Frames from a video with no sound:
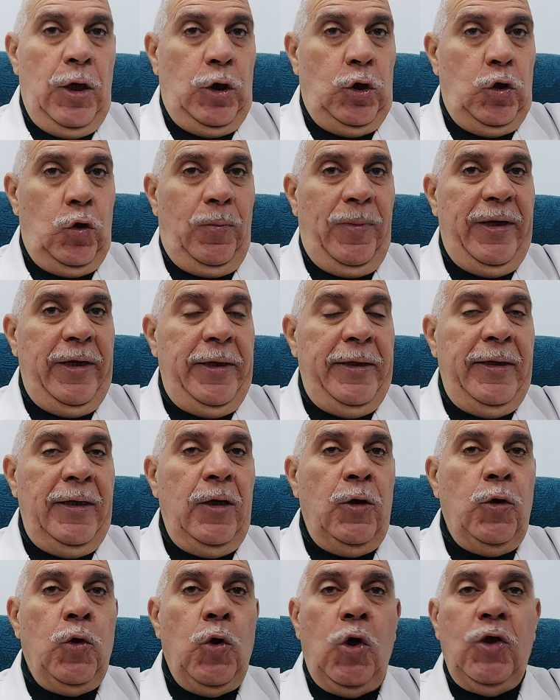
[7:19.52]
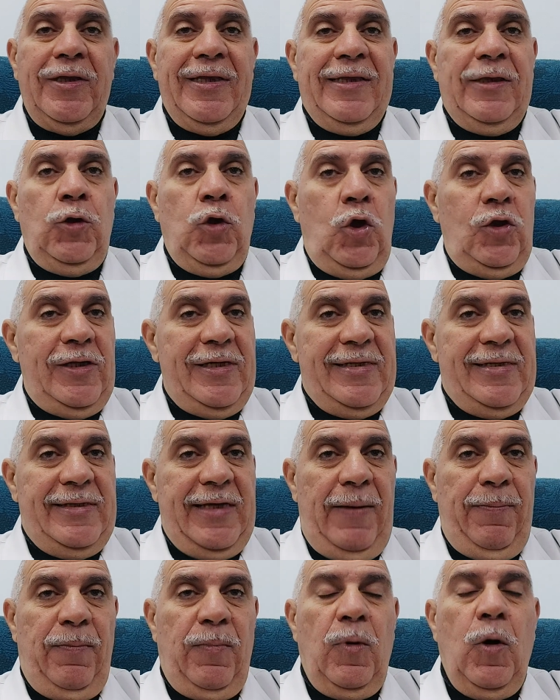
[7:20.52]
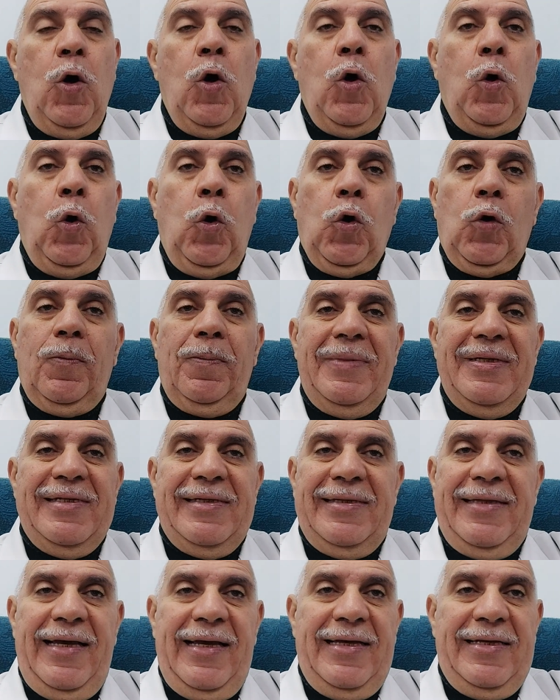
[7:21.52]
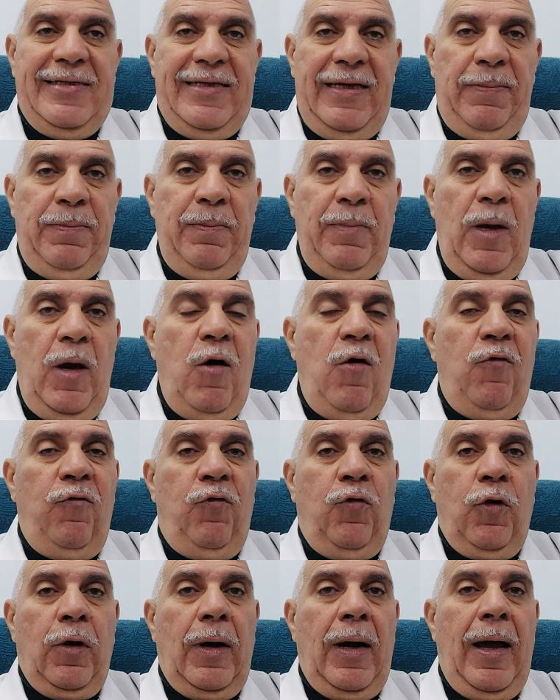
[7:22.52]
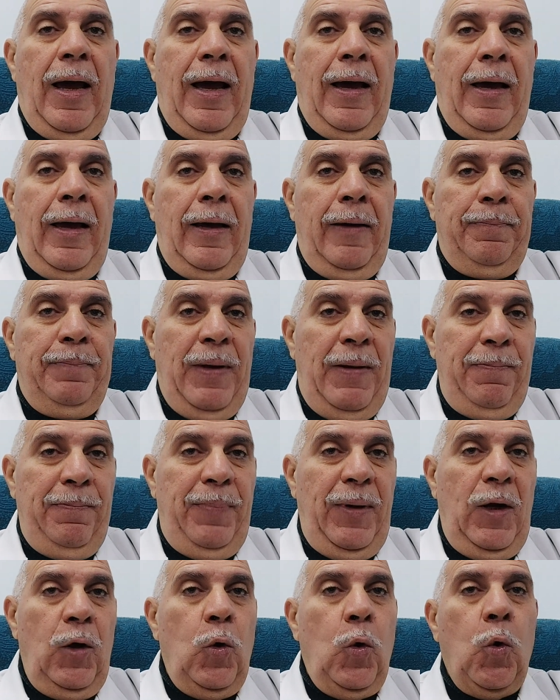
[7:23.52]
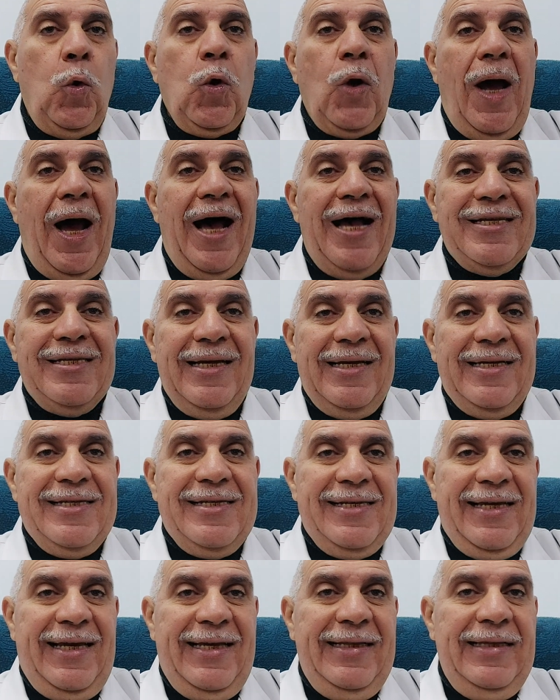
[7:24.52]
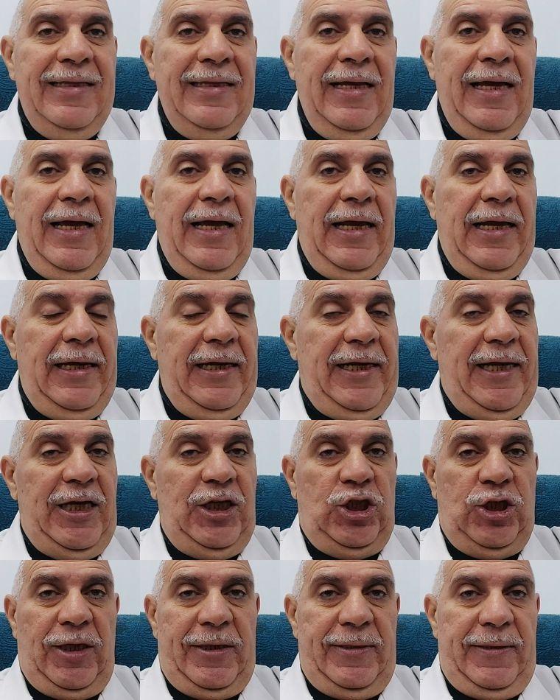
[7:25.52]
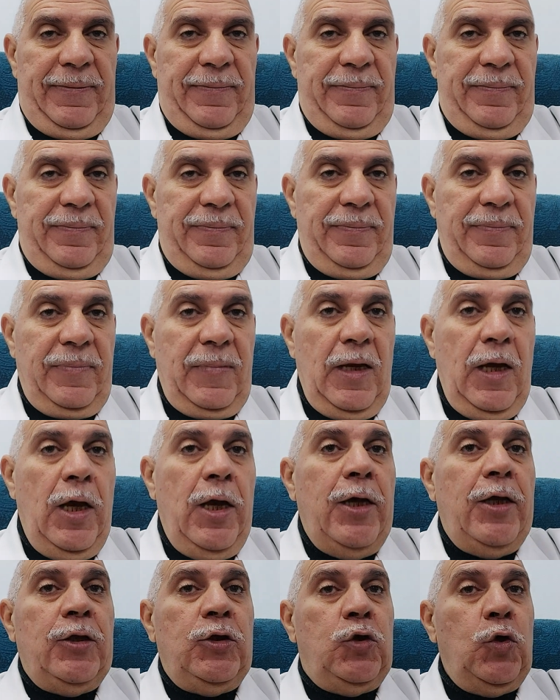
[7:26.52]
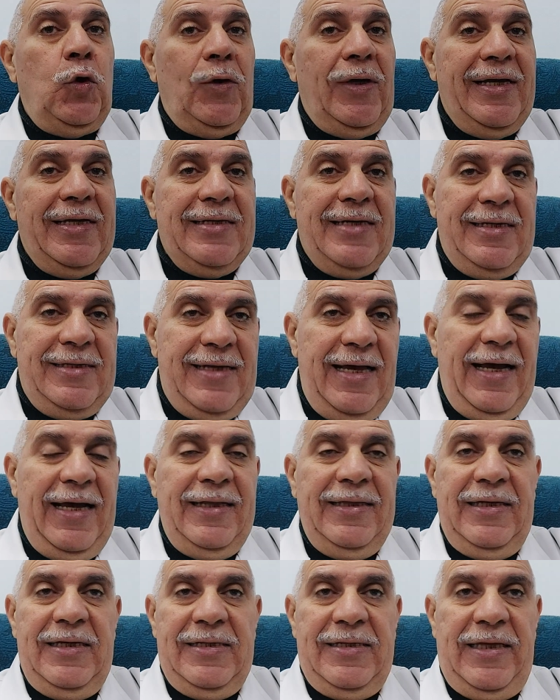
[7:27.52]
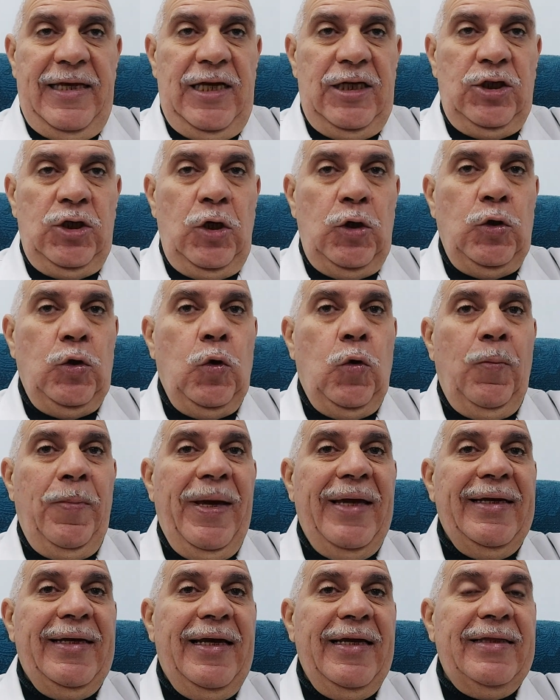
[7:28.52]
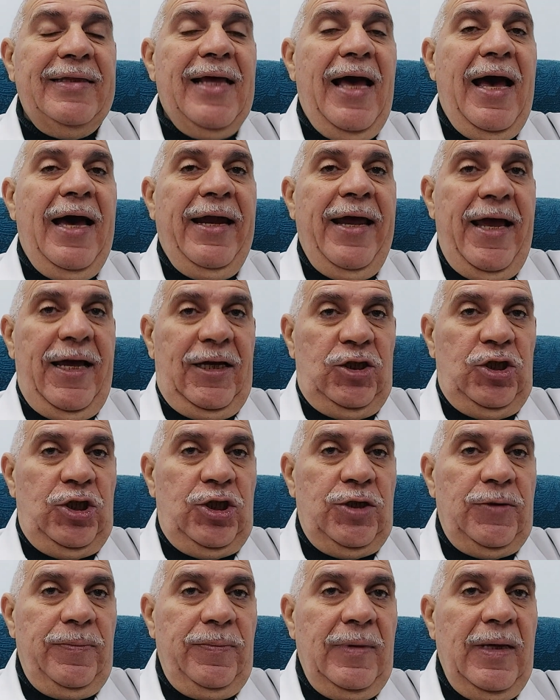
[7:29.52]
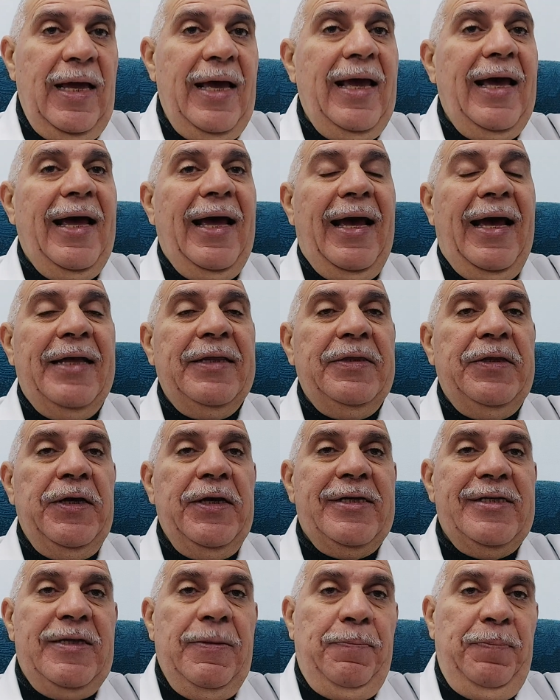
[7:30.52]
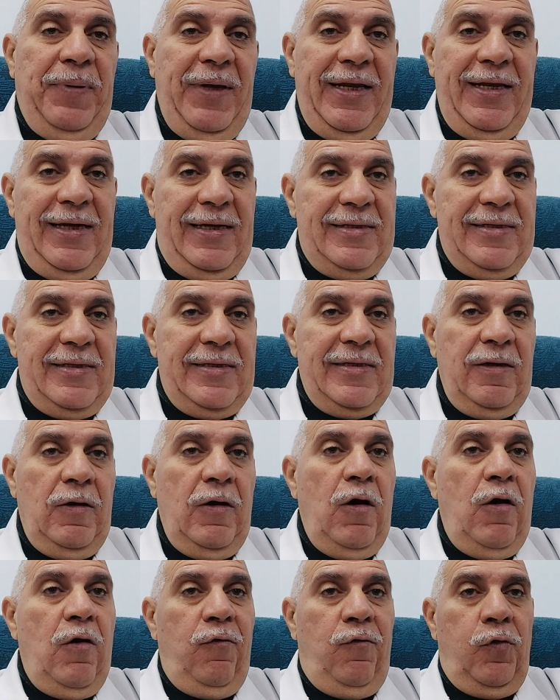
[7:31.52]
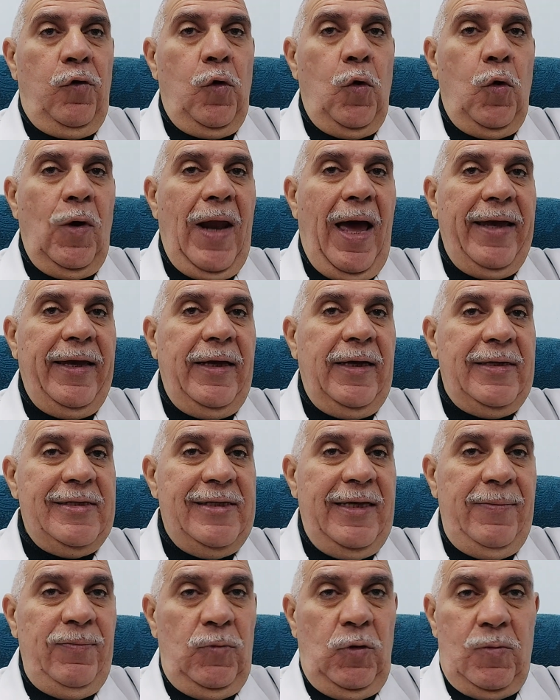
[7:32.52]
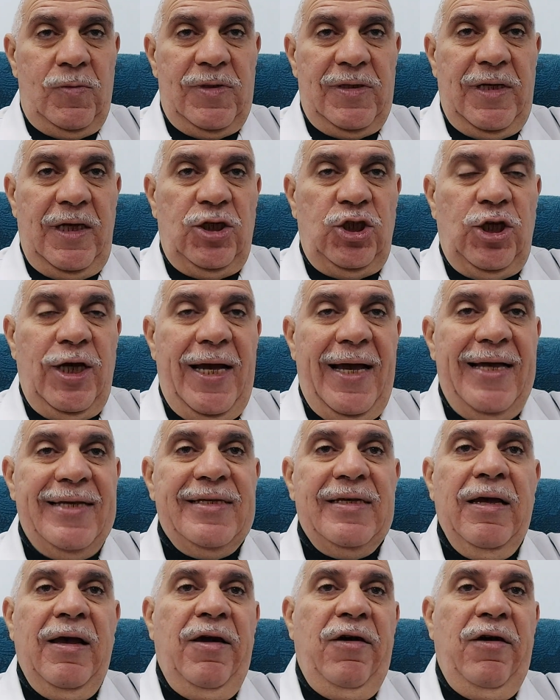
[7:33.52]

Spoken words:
You may not notice them or mistake them for a pimple or other skin lesion. During the second stage, you may get a rash and experience flu-like symptoms such as